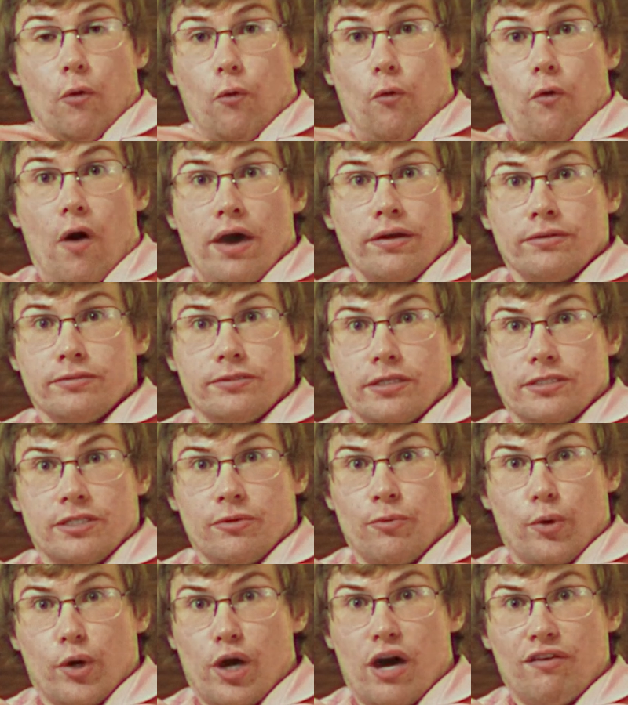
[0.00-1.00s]
Ronald
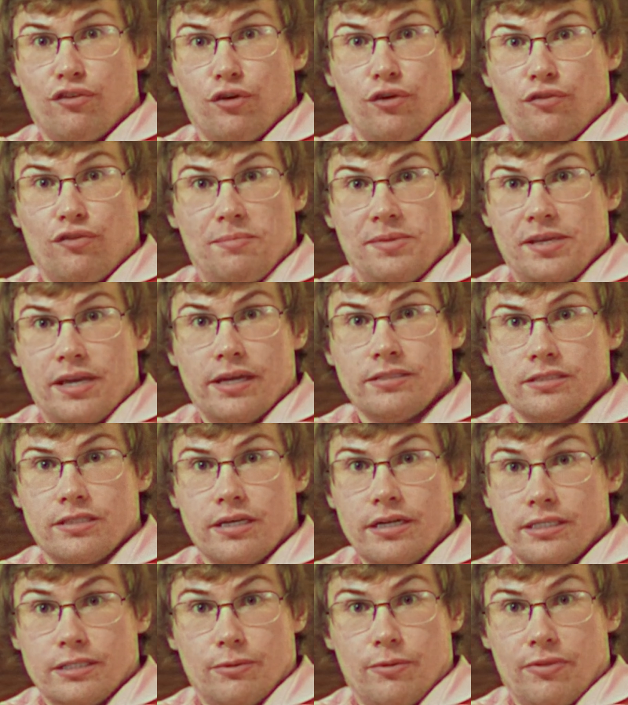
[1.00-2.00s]
doesn't recover from the
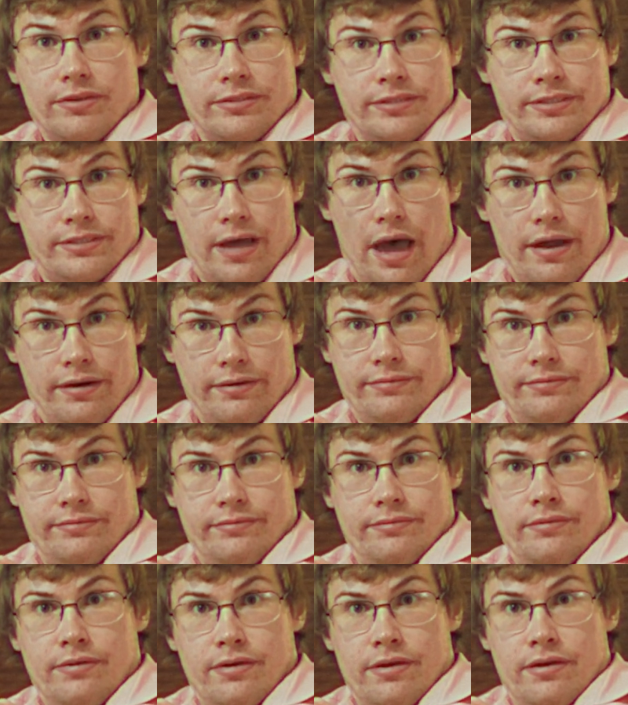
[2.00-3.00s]
incident with his son.
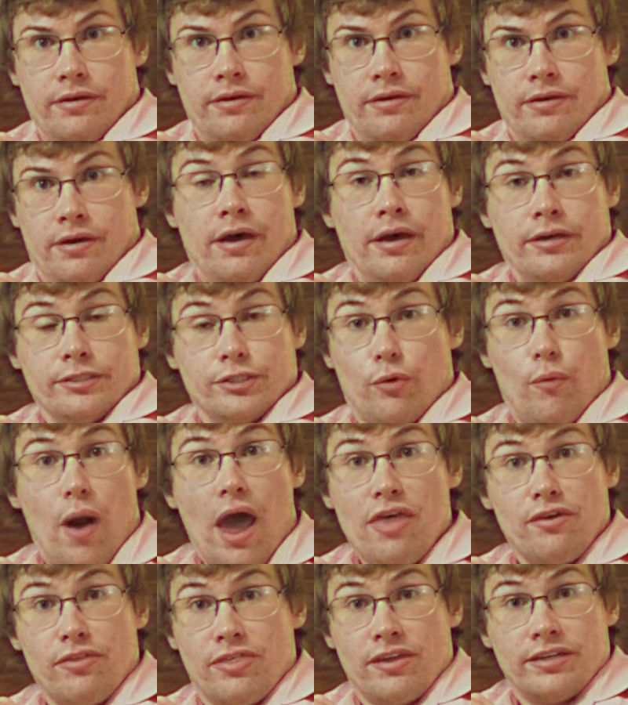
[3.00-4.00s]
So
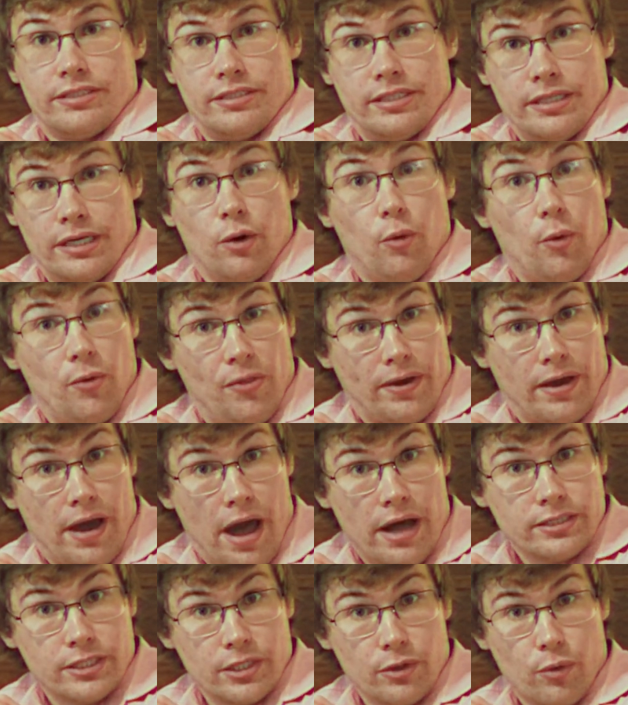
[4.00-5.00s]
rather than deal with the
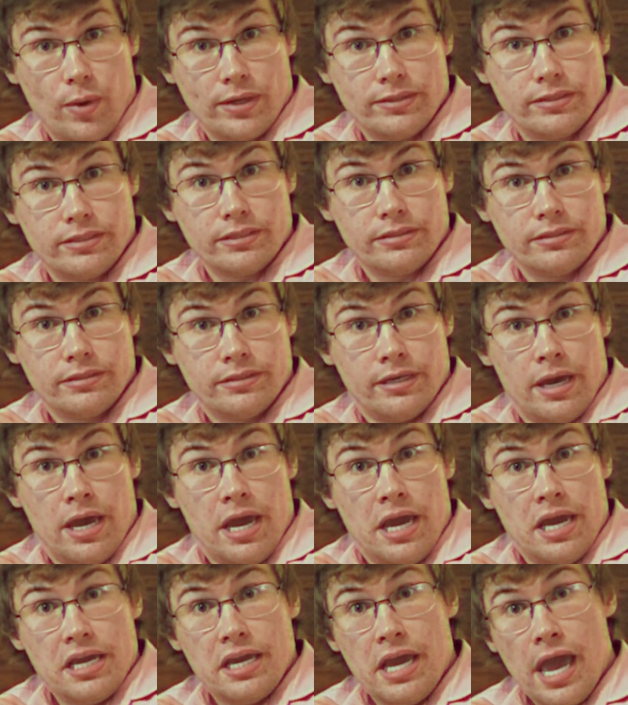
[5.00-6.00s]
consequences,
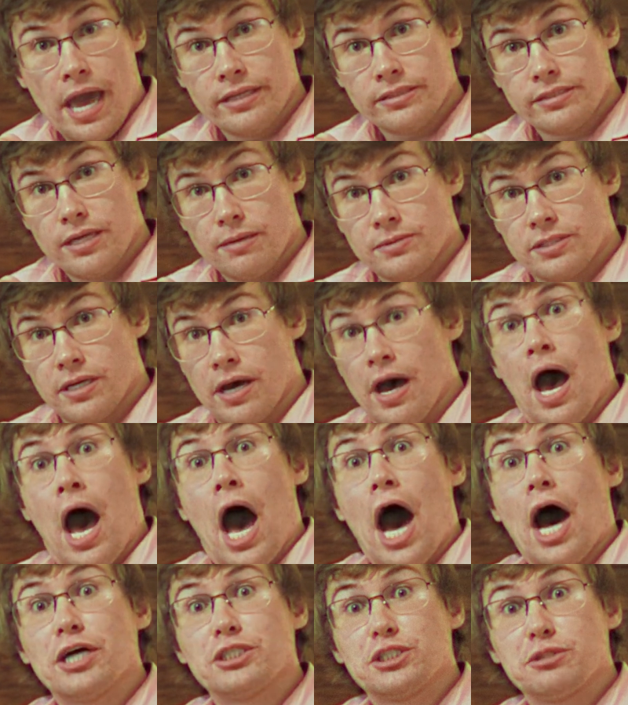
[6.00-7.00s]
he heads up to
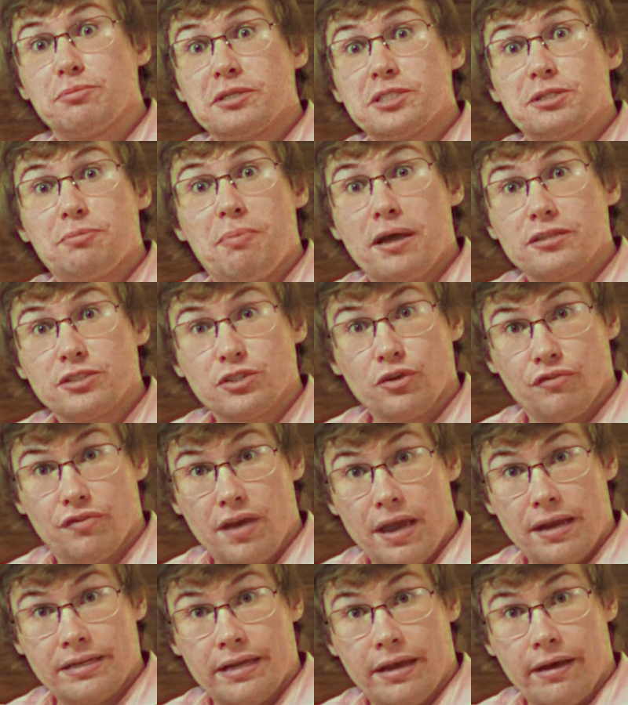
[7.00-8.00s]
Husband,
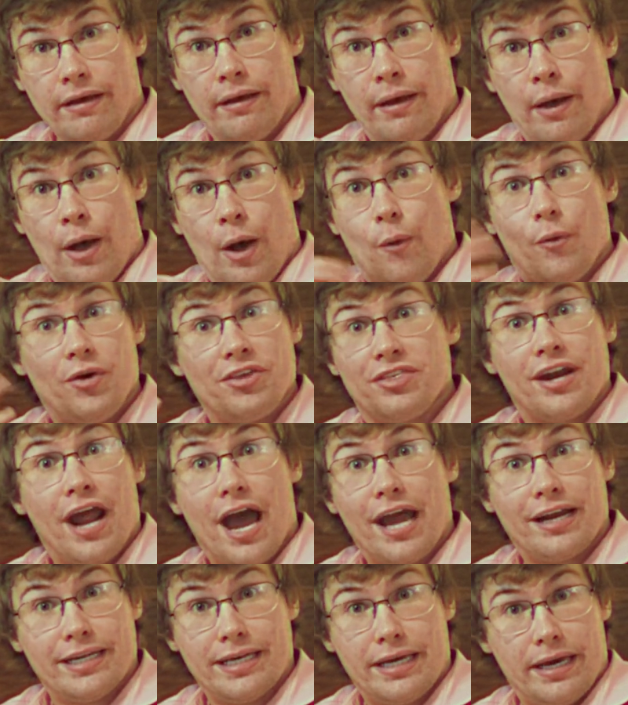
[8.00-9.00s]
Pennsylvania with an
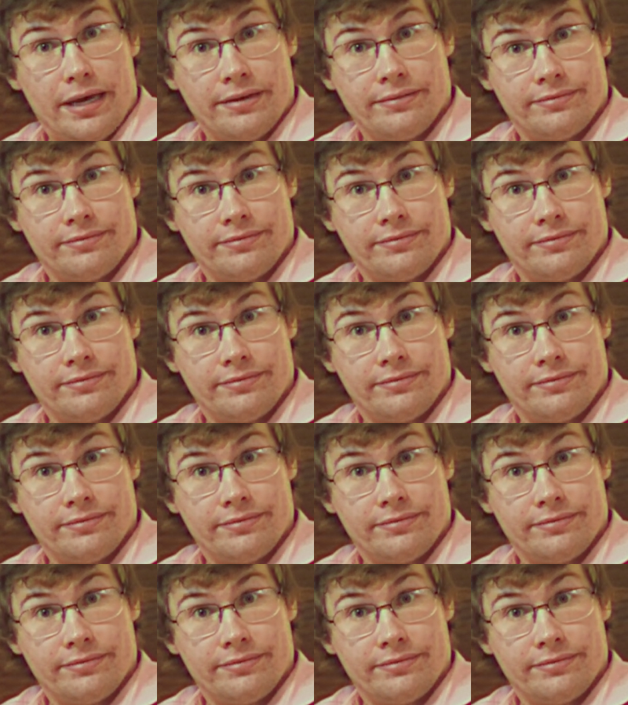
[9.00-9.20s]
idea.